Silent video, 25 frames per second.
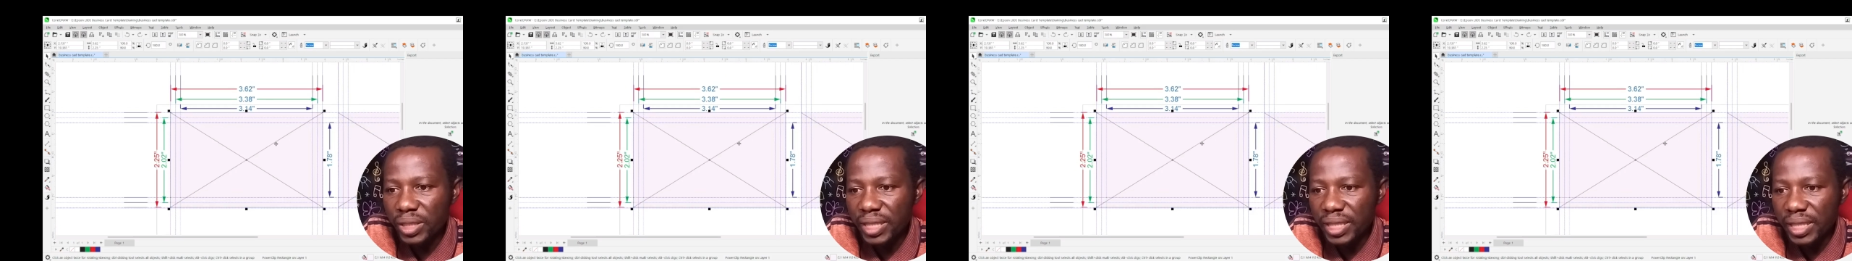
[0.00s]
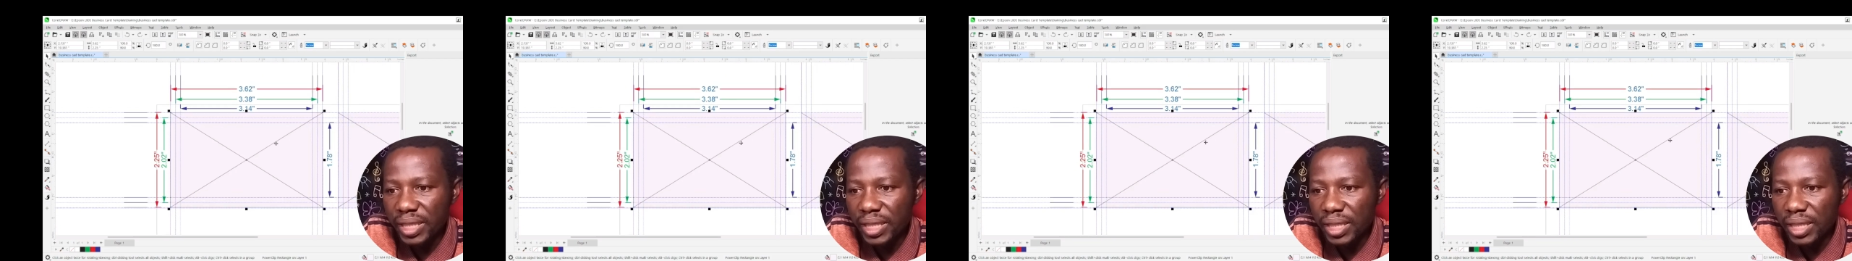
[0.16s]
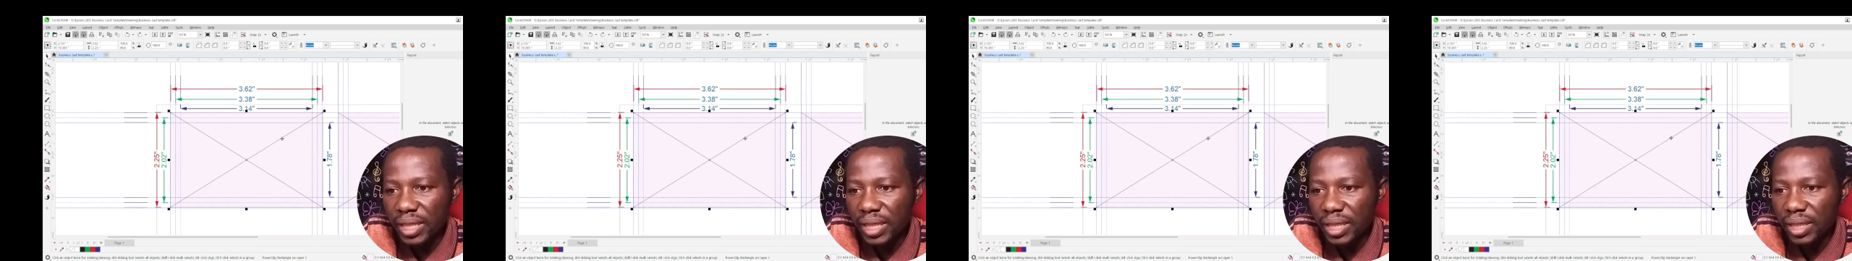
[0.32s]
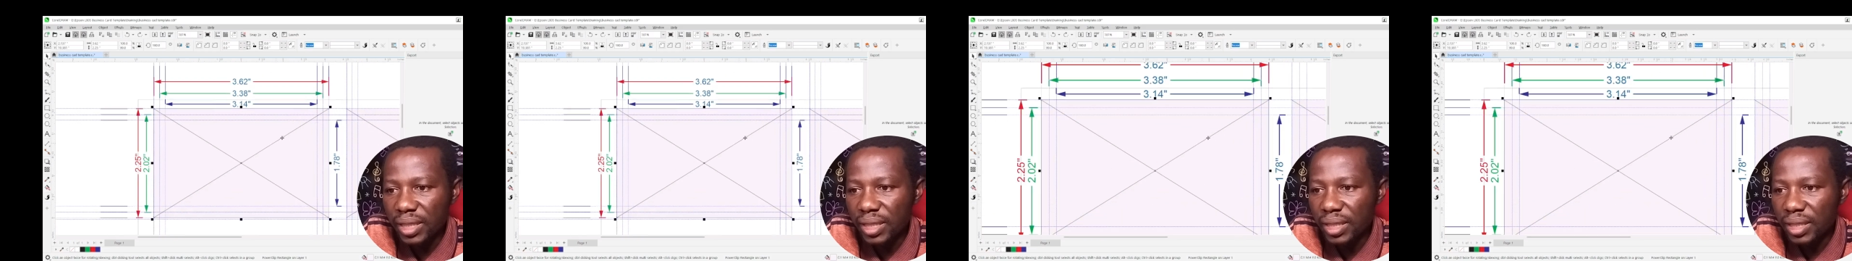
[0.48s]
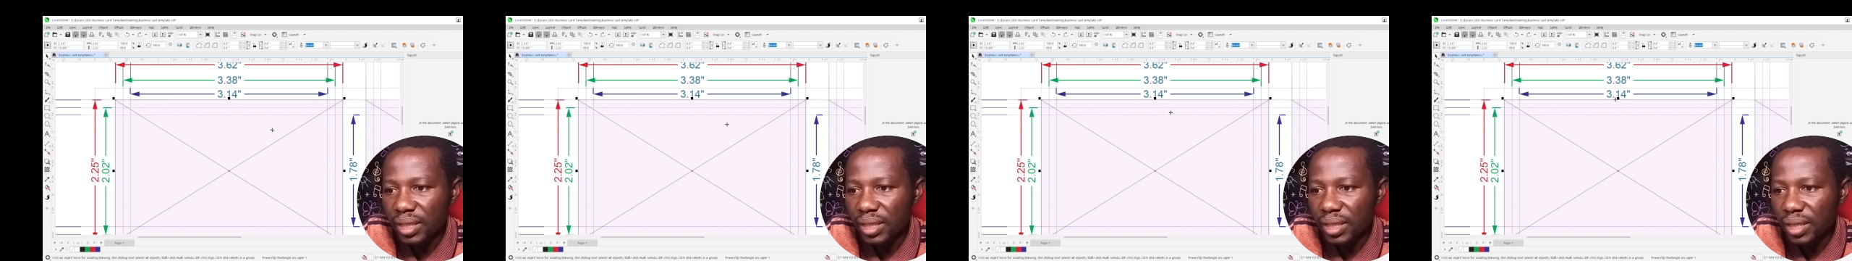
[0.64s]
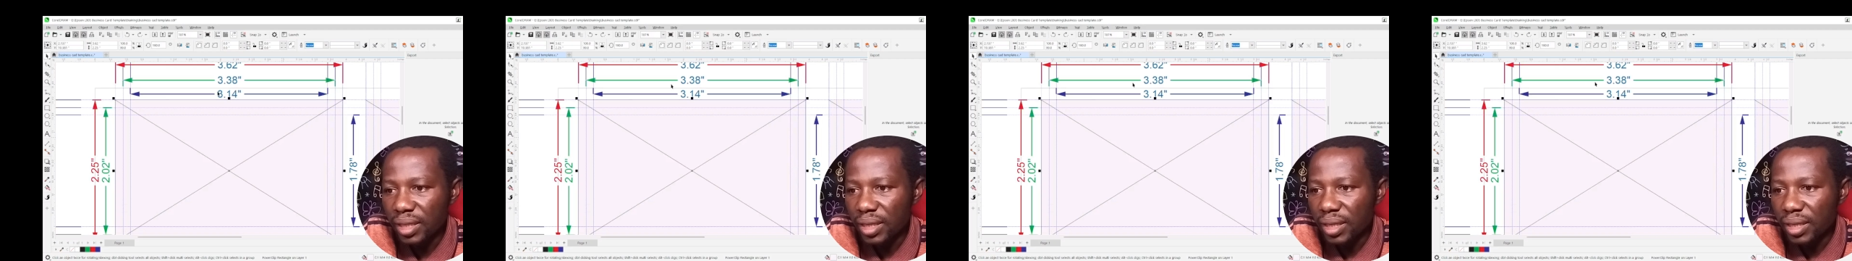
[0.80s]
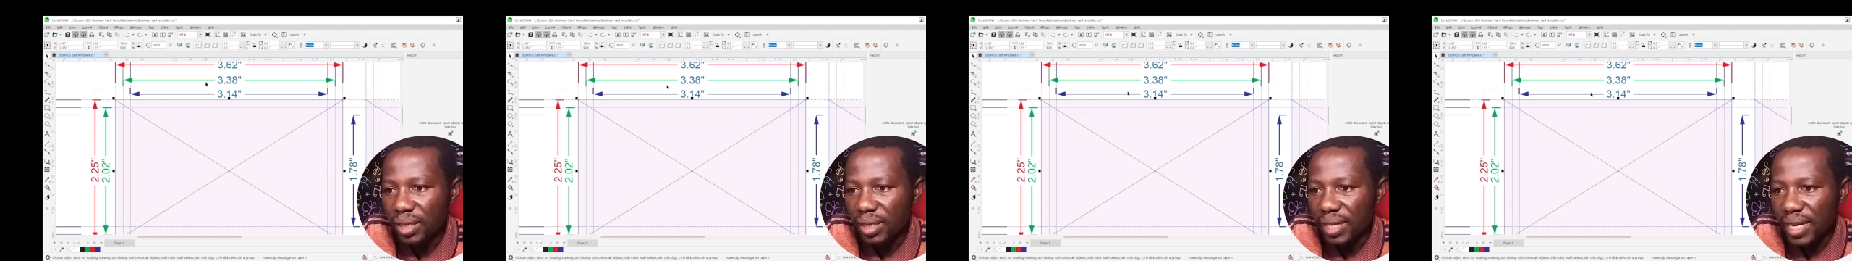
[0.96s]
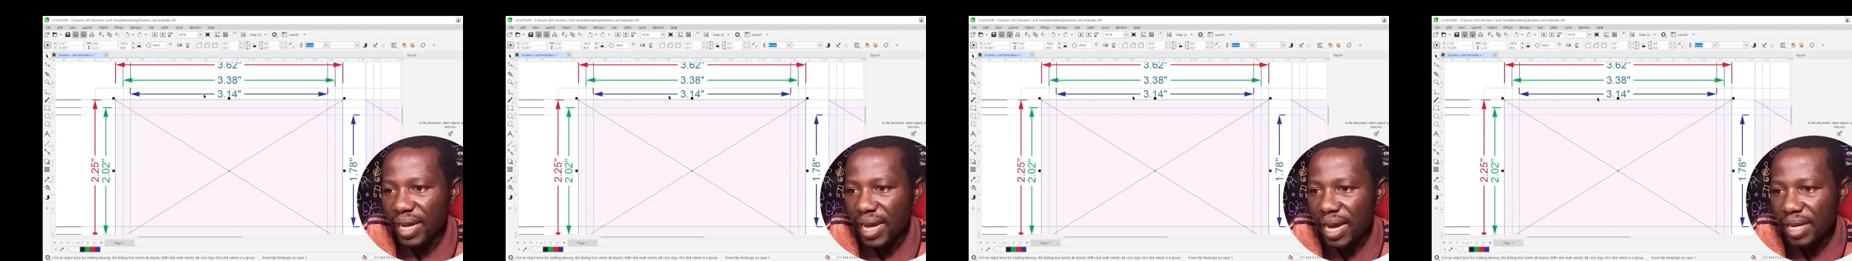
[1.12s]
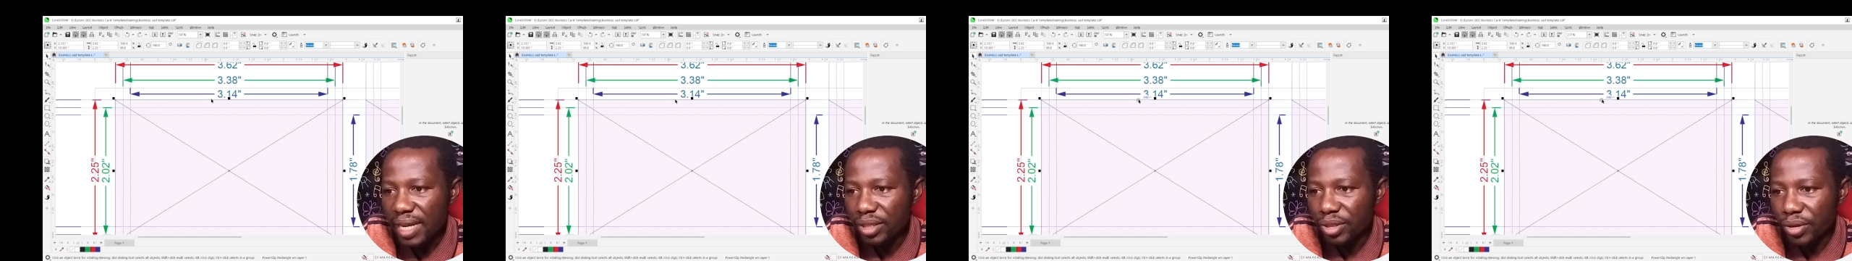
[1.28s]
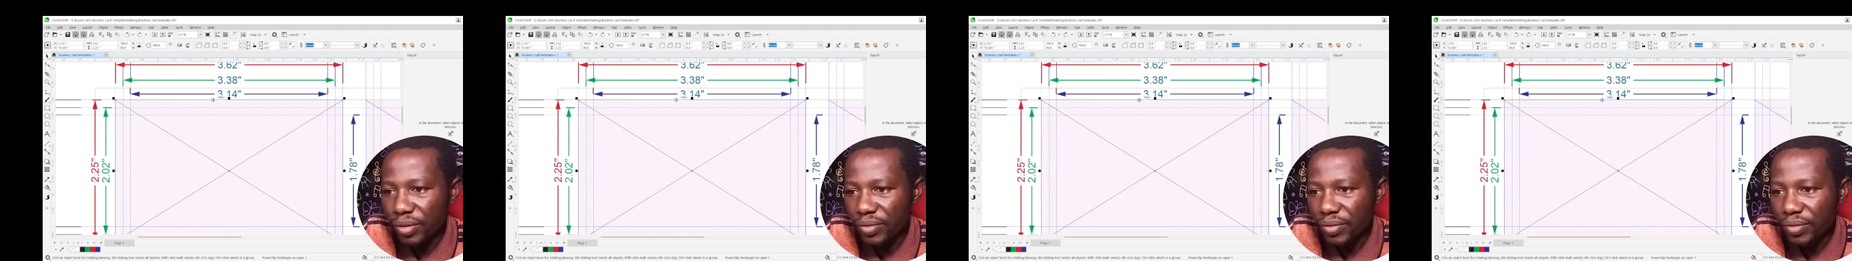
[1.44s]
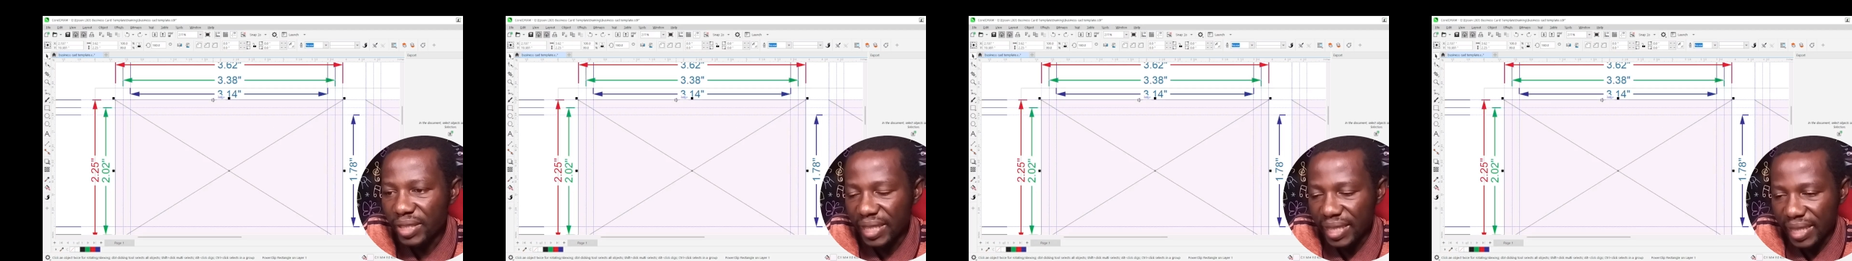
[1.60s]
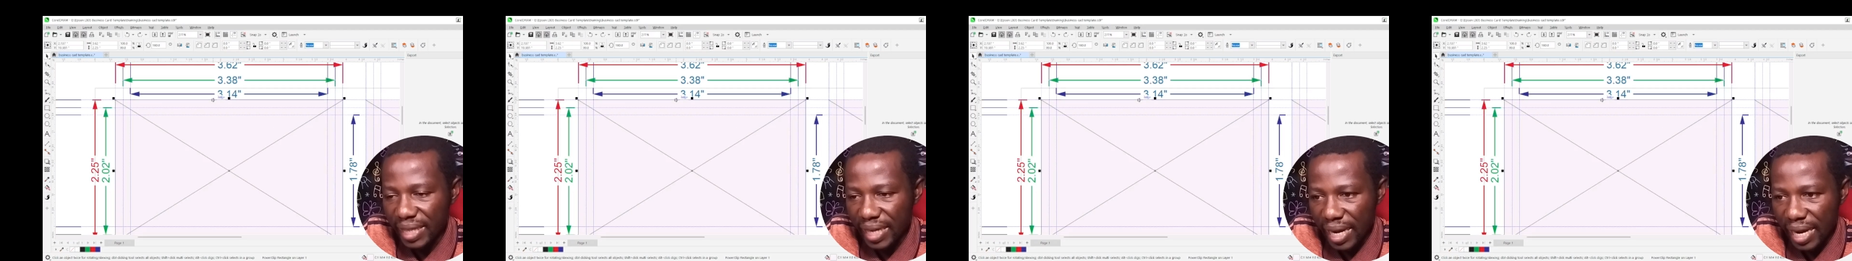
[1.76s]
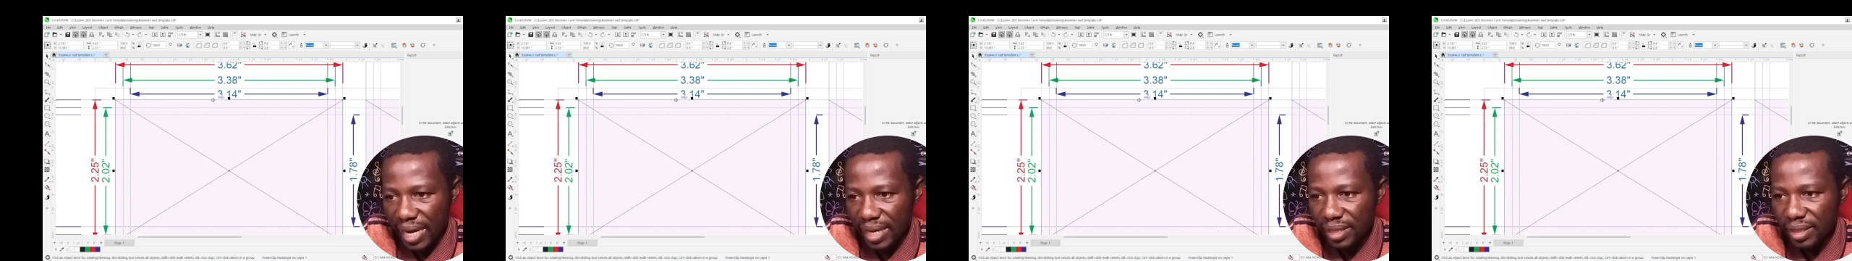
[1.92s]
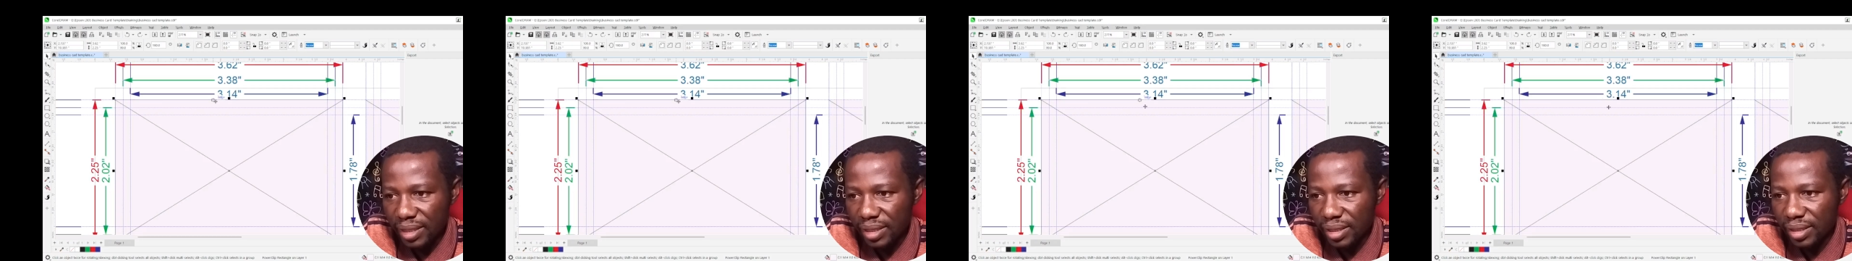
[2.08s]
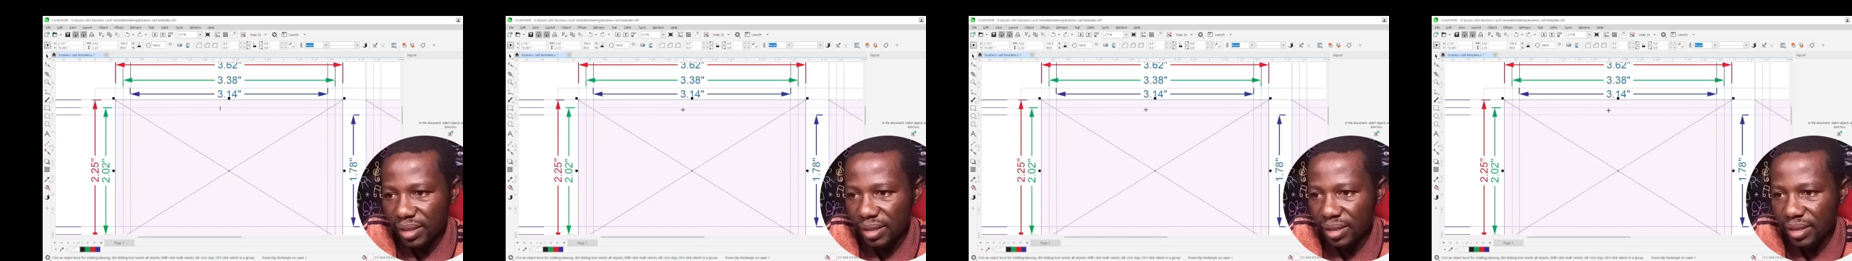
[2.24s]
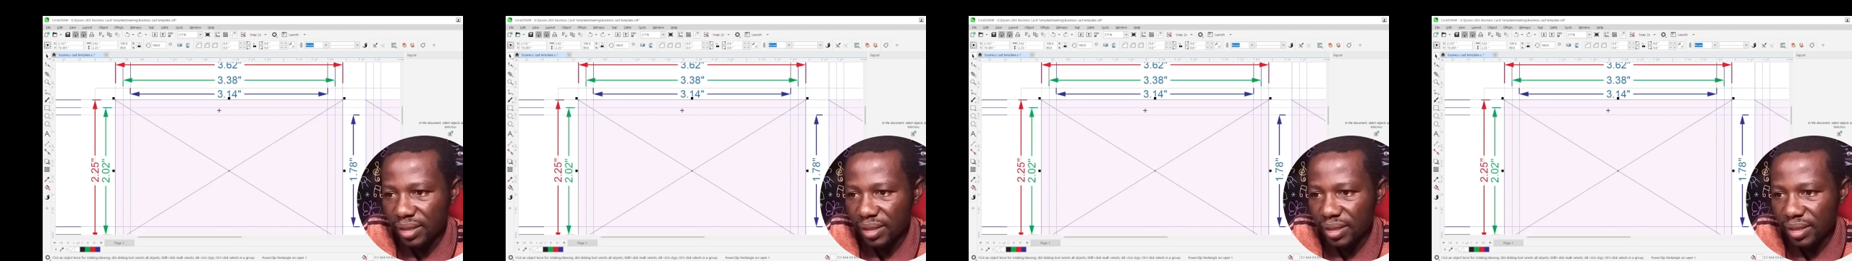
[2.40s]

the edge of the card,